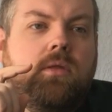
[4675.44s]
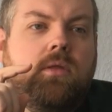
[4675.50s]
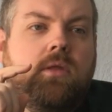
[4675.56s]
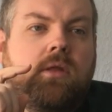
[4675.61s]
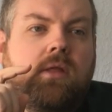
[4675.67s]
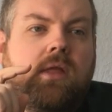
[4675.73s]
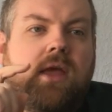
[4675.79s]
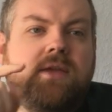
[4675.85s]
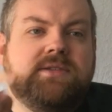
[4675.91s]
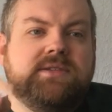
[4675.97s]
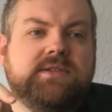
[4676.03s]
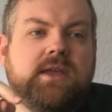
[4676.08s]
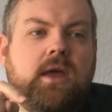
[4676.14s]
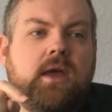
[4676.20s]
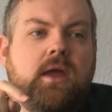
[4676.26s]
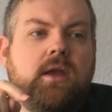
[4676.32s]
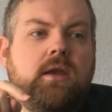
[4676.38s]
Last
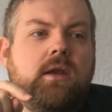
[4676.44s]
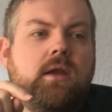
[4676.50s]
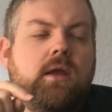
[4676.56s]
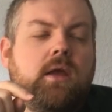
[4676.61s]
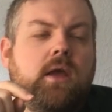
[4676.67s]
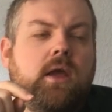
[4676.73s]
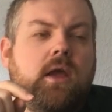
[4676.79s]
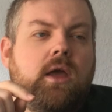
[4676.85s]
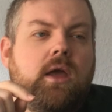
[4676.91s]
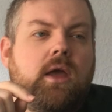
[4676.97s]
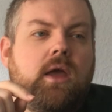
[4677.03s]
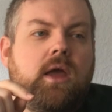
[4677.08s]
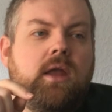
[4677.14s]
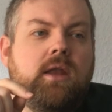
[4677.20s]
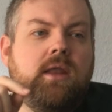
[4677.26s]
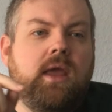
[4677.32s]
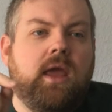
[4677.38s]
Sun
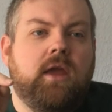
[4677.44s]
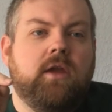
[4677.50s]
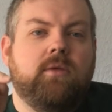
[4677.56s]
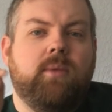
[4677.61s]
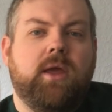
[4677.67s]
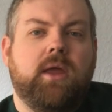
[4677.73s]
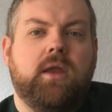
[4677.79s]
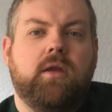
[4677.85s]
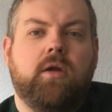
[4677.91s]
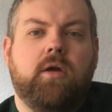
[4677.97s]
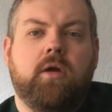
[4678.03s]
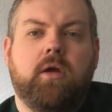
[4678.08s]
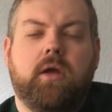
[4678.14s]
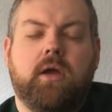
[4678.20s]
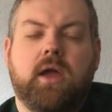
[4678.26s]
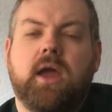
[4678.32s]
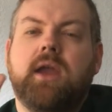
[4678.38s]
and the Hanged Man
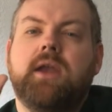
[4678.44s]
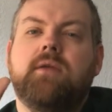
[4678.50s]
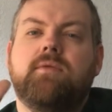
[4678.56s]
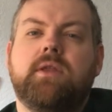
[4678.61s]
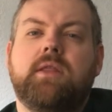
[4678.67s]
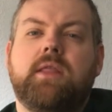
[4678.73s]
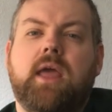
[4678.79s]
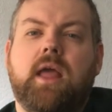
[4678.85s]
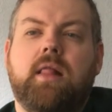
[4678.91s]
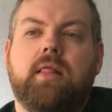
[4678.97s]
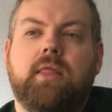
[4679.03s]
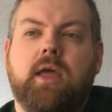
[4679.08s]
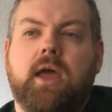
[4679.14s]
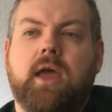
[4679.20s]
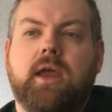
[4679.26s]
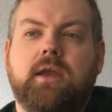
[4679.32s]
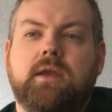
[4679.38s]
are kind of in that
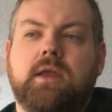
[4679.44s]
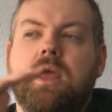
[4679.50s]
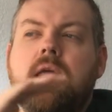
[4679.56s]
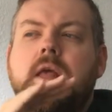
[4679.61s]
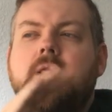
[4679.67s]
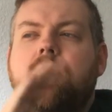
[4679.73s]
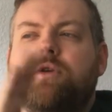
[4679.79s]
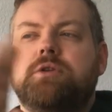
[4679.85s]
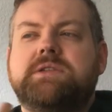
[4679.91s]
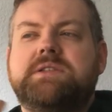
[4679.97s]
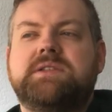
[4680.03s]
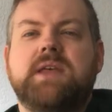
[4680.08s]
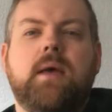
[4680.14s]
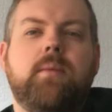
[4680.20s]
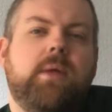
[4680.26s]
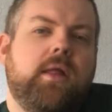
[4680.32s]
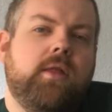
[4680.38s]
light. There's
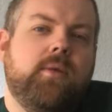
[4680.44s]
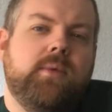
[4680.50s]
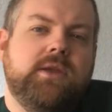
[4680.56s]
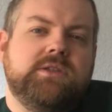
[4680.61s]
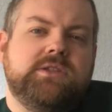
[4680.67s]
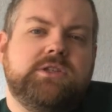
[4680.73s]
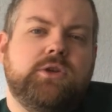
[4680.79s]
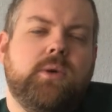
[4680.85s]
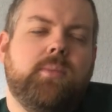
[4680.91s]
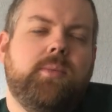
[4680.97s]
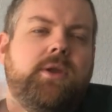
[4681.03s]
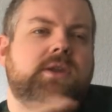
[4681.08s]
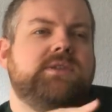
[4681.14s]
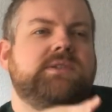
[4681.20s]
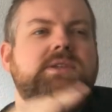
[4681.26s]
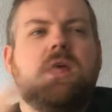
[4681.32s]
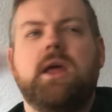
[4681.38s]
some elements to it, but
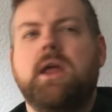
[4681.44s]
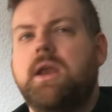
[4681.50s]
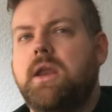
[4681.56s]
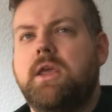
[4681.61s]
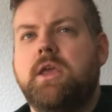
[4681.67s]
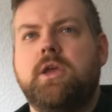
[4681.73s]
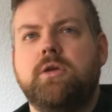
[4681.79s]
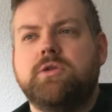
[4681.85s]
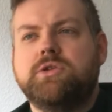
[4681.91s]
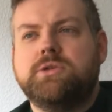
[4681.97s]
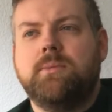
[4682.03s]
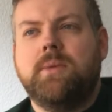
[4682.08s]
it's not a huge